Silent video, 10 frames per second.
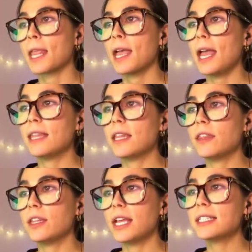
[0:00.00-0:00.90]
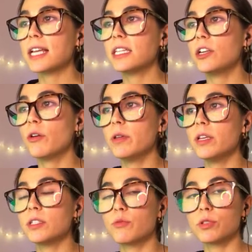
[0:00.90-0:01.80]
And then the next category
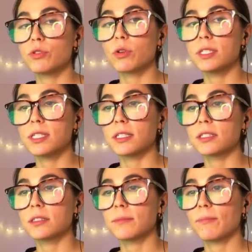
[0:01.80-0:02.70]
is resources.